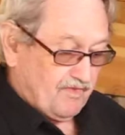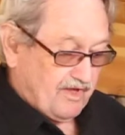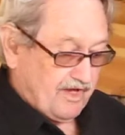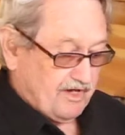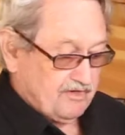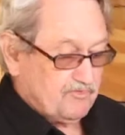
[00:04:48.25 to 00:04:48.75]

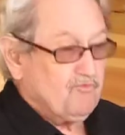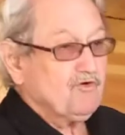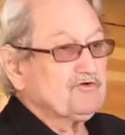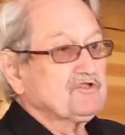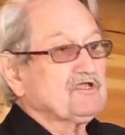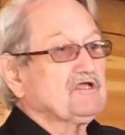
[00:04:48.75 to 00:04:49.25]
And
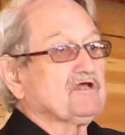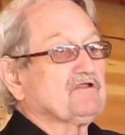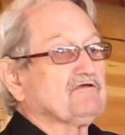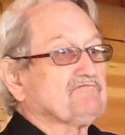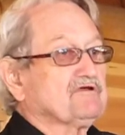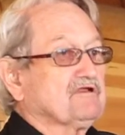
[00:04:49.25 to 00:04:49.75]
toward the end
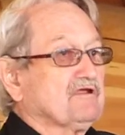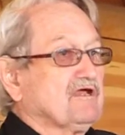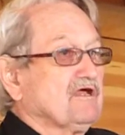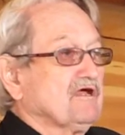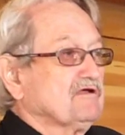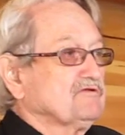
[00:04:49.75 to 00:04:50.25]
of it,
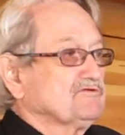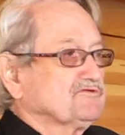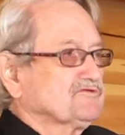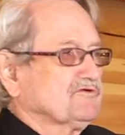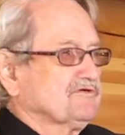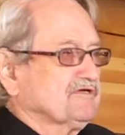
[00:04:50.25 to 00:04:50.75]
you
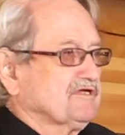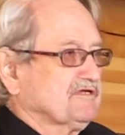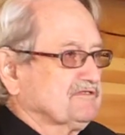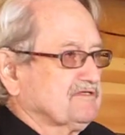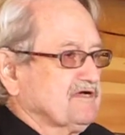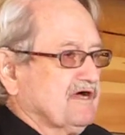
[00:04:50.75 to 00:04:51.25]
sort of
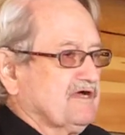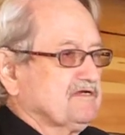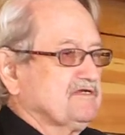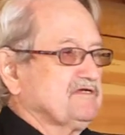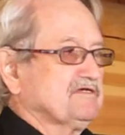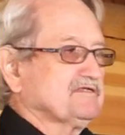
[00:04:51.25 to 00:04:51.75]
get the
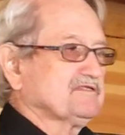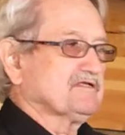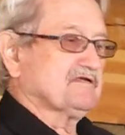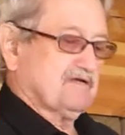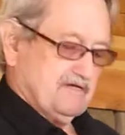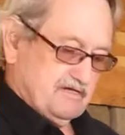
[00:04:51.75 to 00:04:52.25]
idea
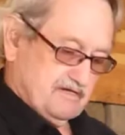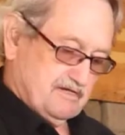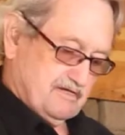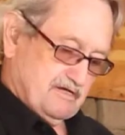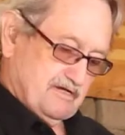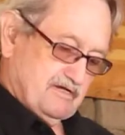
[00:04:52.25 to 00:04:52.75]
that
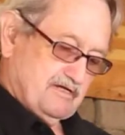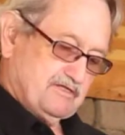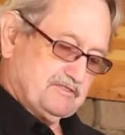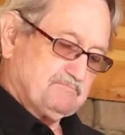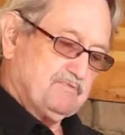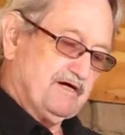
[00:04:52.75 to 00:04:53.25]

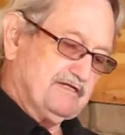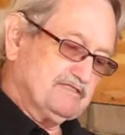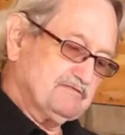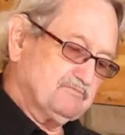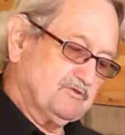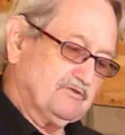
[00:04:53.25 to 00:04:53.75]
it's
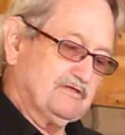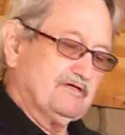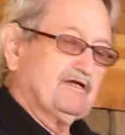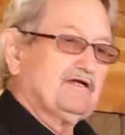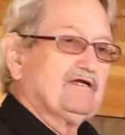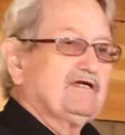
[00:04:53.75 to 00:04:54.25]
possible
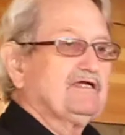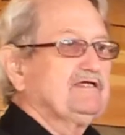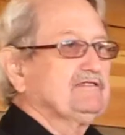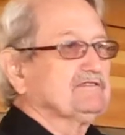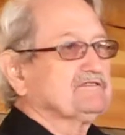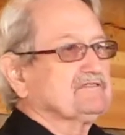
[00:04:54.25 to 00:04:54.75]

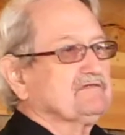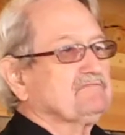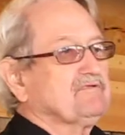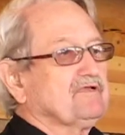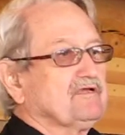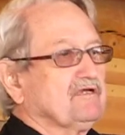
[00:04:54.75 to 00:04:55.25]
he is
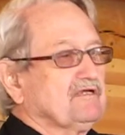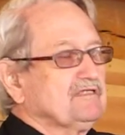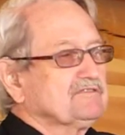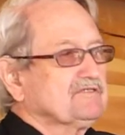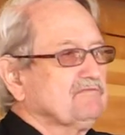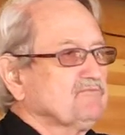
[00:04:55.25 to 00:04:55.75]
simply
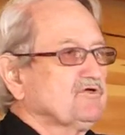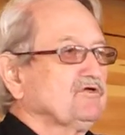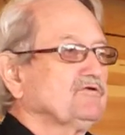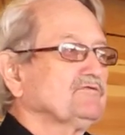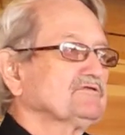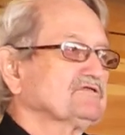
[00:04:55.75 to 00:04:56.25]
someone
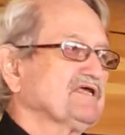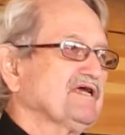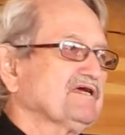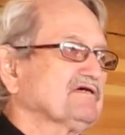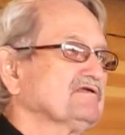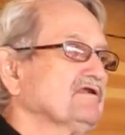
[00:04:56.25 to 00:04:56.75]
who has
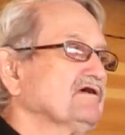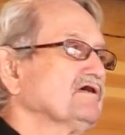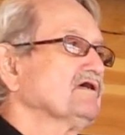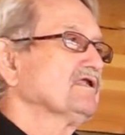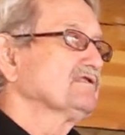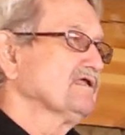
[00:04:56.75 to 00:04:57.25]
taken
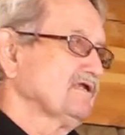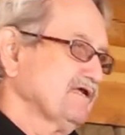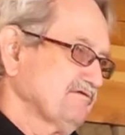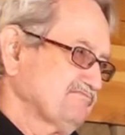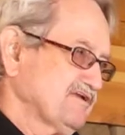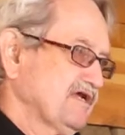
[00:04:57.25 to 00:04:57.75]
the
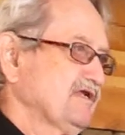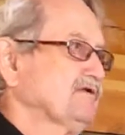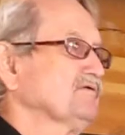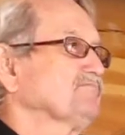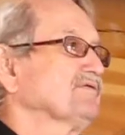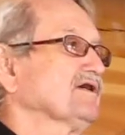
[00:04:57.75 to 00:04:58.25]

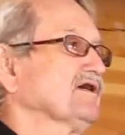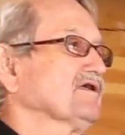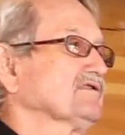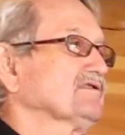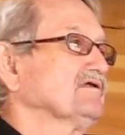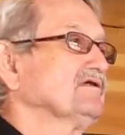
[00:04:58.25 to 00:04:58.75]
left-handed
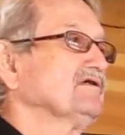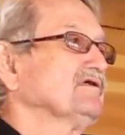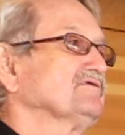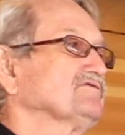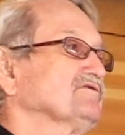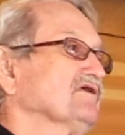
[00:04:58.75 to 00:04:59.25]
path
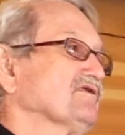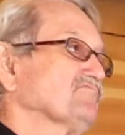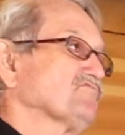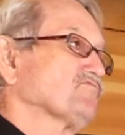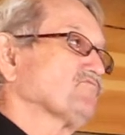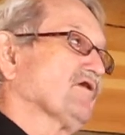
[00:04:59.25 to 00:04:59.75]
instead
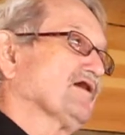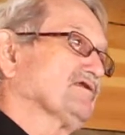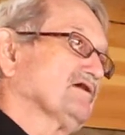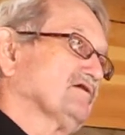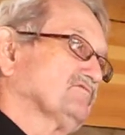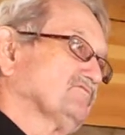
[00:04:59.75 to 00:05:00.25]
of the
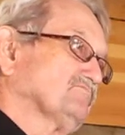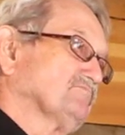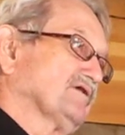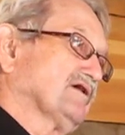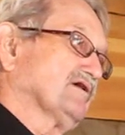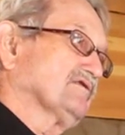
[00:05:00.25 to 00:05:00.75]
right-handed
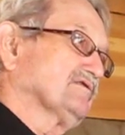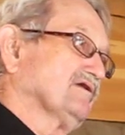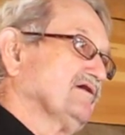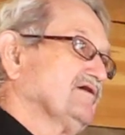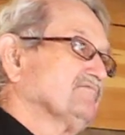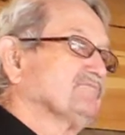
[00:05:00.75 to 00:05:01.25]

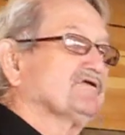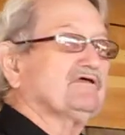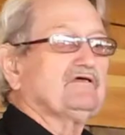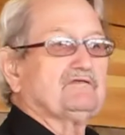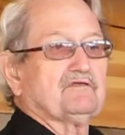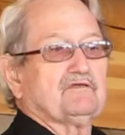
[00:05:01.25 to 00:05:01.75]
path, but
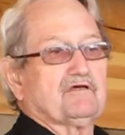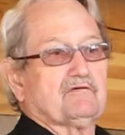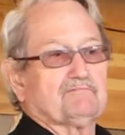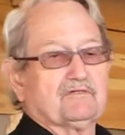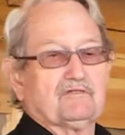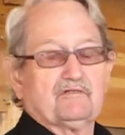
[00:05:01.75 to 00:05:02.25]
ended
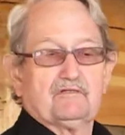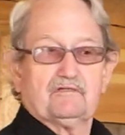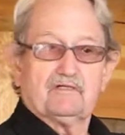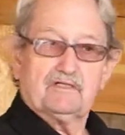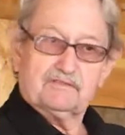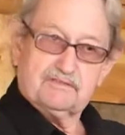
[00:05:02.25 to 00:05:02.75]
up
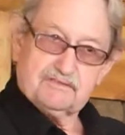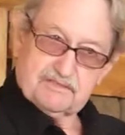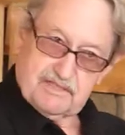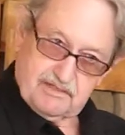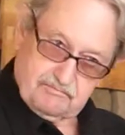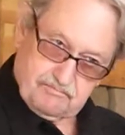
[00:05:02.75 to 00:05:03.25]
at the
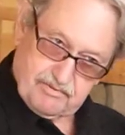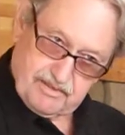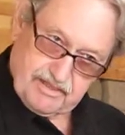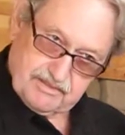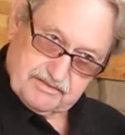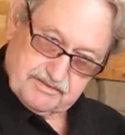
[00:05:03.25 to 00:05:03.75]
same
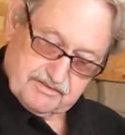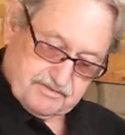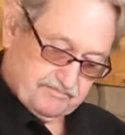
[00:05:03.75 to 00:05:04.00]
place.